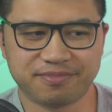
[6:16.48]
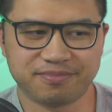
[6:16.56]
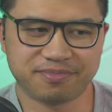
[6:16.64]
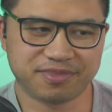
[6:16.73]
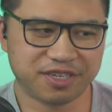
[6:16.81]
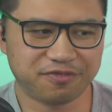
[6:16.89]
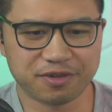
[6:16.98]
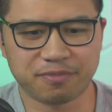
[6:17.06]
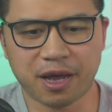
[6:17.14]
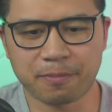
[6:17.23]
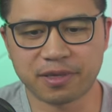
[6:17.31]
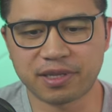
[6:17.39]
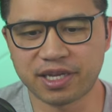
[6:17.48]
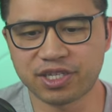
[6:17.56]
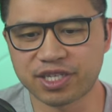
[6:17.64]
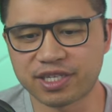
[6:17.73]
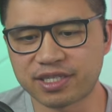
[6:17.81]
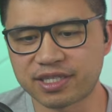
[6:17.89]
different
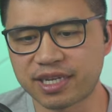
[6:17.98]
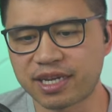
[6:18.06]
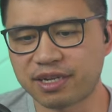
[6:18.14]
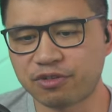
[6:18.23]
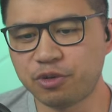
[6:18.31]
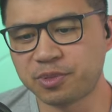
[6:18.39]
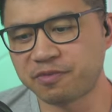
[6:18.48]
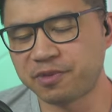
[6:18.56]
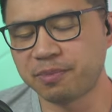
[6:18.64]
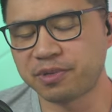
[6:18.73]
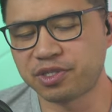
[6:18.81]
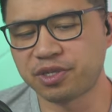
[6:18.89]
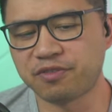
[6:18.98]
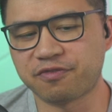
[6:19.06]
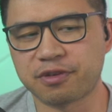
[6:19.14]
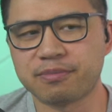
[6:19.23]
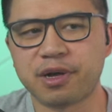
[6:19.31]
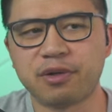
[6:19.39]
populations and groups of people too,
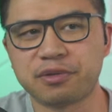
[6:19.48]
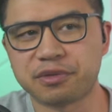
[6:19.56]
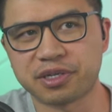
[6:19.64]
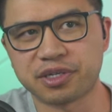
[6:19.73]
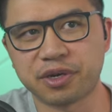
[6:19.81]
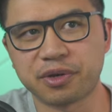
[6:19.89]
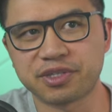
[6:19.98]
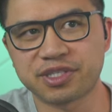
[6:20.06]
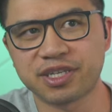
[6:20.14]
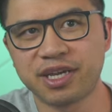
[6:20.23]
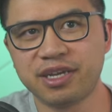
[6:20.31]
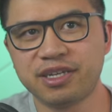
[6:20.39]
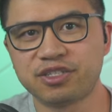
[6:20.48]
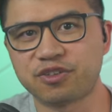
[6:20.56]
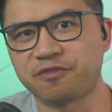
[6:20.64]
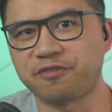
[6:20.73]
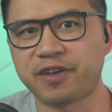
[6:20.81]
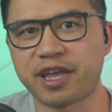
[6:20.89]
from older adults to
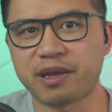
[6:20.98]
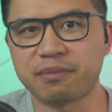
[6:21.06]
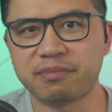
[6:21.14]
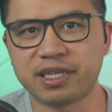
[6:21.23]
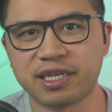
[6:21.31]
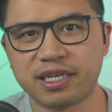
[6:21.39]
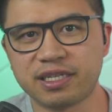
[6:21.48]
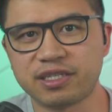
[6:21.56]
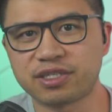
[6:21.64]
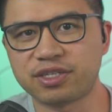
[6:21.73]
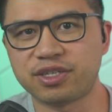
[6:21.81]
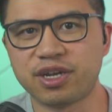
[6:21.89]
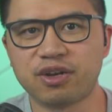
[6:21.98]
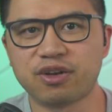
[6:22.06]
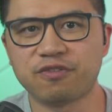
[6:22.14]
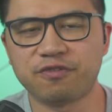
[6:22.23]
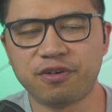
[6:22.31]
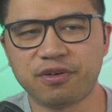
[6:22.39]
families to younger
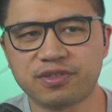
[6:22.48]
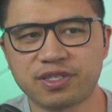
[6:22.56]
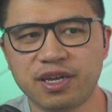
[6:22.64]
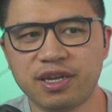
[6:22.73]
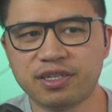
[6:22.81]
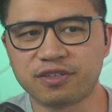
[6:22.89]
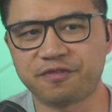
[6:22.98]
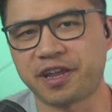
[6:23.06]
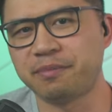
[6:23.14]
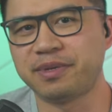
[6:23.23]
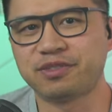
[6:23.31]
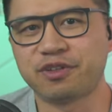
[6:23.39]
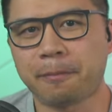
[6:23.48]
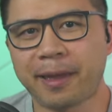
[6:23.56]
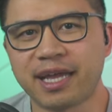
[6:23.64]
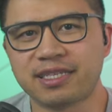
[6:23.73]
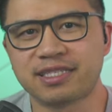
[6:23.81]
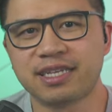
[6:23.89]
folks to families with
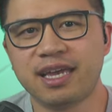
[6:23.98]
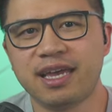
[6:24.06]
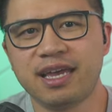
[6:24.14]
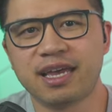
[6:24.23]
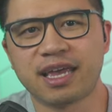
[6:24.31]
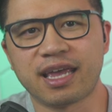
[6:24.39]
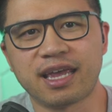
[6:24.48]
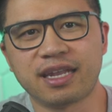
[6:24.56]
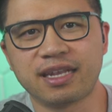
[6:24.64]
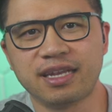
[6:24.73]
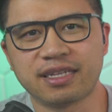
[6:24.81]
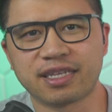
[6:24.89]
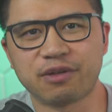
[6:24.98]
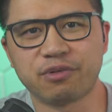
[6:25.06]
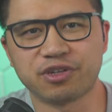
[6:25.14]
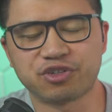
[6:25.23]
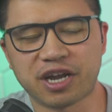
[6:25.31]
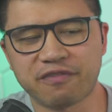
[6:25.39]
pets. And they
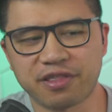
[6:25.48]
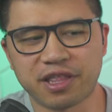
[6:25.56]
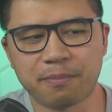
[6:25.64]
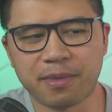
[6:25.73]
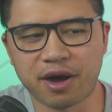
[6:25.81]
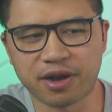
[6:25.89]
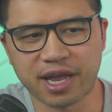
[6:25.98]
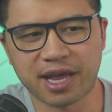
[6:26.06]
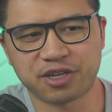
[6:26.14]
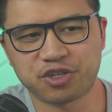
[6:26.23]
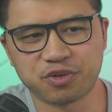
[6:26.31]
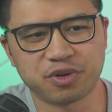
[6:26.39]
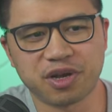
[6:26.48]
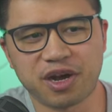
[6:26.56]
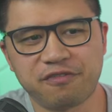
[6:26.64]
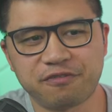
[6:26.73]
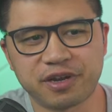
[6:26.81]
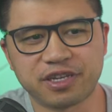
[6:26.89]
weren't driving them on actual
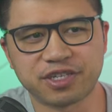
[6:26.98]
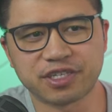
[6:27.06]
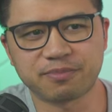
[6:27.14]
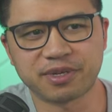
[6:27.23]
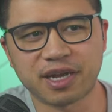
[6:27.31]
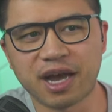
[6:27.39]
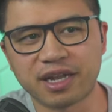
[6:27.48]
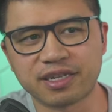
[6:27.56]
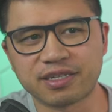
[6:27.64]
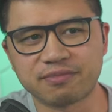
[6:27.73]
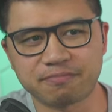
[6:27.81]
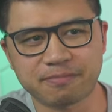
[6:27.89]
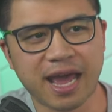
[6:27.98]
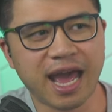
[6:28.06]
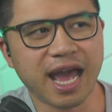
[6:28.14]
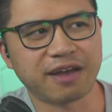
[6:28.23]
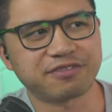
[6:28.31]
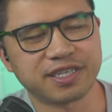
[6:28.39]
golf ranges, but on
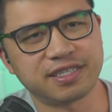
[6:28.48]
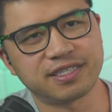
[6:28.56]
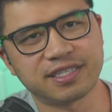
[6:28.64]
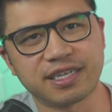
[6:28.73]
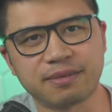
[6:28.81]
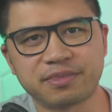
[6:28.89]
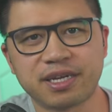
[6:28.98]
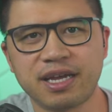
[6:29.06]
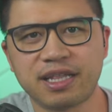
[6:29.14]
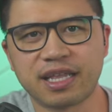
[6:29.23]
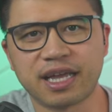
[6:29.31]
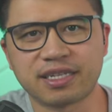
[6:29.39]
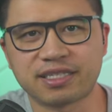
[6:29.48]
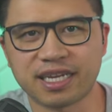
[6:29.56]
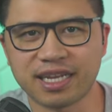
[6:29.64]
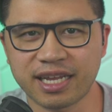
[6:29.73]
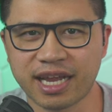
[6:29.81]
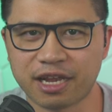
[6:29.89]
paths, it seemed like
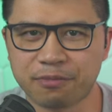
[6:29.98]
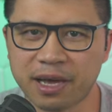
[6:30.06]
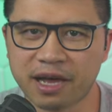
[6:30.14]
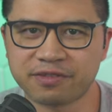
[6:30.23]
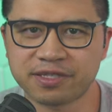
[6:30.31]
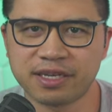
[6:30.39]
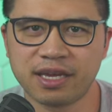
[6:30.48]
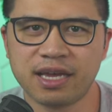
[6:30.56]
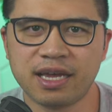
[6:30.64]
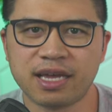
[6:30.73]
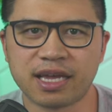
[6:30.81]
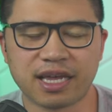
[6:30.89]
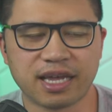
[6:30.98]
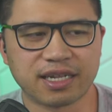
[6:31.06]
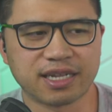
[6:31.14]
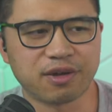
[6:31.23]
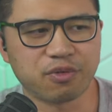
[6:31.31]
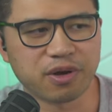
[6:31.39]
dedicated paths. And
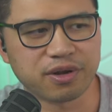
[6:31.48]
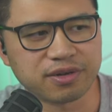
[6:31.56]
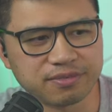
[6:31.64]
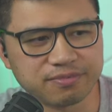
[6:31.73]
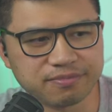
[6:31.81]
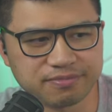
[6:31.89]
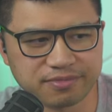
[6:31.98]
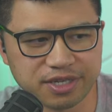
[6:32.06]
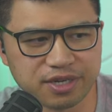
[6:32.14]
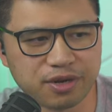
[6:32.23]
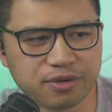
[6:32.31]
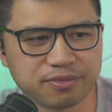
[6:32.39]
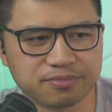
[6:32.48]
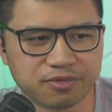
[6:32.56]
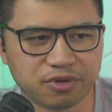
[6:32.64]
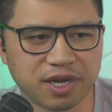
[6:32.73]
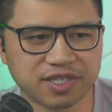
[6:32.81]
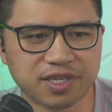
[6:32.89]
they weren't you know,
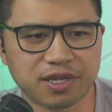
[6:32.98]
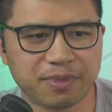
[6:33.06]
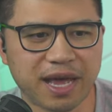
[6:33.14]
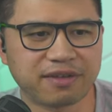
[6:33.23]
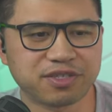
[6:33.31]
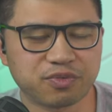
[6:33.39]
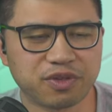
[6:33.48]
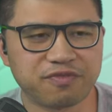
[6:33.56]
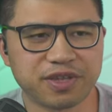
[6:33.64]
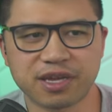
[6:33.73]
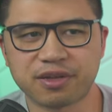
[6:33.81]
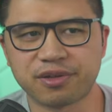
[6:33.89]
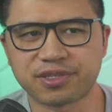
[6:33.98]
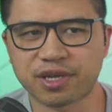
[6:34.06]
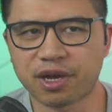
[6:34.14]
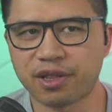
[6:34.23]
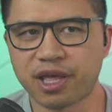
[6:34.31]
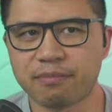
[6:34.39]
crossing paths with vehicles
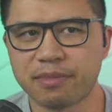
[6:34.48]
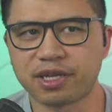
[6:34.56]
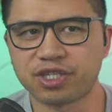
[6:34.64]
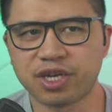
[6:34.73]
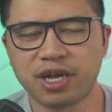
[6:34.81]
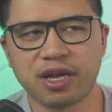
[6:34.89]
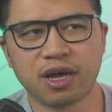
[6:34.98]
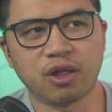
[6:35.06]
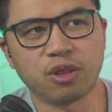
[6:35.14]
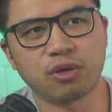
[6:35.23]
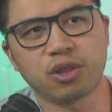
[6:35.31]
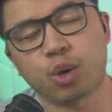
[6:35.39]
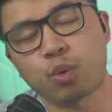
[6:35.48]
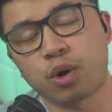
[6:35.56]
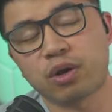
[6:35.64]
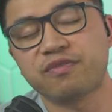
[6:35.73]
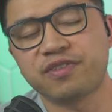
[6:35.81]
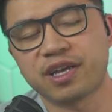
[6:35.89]
all that much, although there
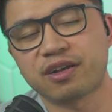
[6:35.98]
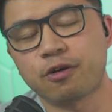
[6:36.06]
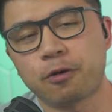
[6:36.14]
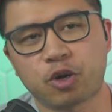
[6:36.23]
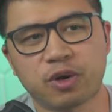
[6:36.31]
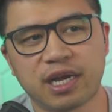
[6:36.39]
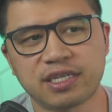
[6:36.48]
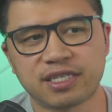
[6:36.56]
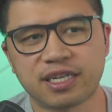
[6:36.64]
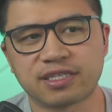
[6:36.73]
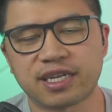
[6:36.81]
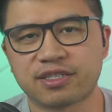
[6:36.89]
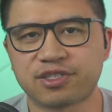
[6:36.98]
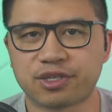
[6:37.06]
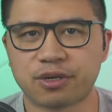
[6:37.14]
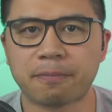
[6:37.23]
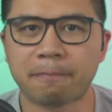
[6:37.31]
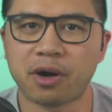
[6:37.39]
were vehicle crossings at
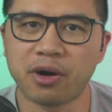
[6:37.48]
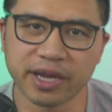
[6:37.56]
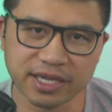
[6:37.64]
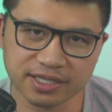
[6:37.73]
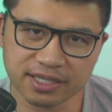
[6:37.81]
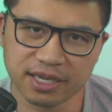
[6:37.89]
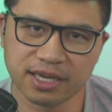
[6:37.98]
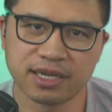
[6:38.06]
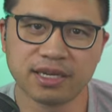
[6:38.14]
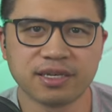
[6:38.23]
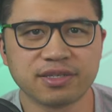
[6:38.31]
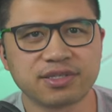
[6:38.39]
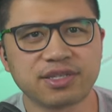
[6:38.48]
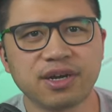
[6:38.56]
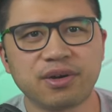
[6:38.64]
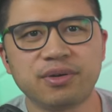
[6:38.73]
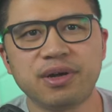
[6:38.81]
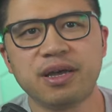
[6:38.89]
certain points.
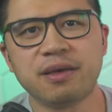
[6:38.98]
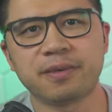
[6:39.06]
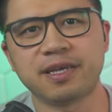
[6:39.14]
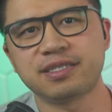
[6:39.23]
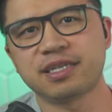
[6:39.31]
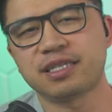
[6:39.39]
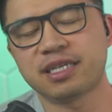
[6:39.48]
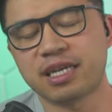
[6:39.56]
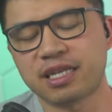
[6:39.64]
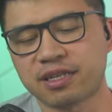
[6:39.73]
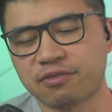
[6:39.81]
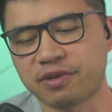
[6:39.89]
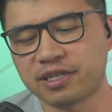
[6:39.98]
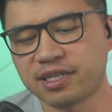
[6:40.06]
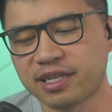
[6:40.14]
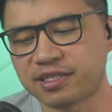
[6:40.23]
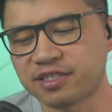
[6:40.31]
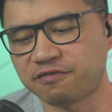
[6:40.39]
So, basically, the
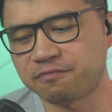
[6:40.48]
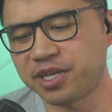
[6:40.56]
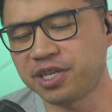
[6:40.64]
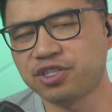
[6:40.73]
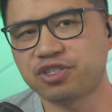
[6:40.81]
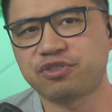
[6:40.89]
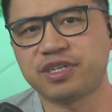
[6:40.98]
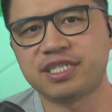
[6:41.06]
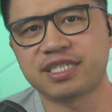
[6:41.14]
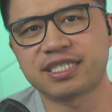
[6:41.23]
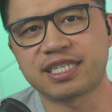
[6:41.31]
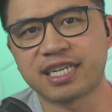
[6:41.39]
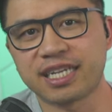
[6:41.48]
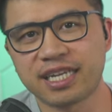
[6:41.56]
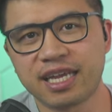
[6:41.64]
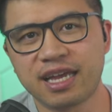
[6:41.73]
residents of Peachtree City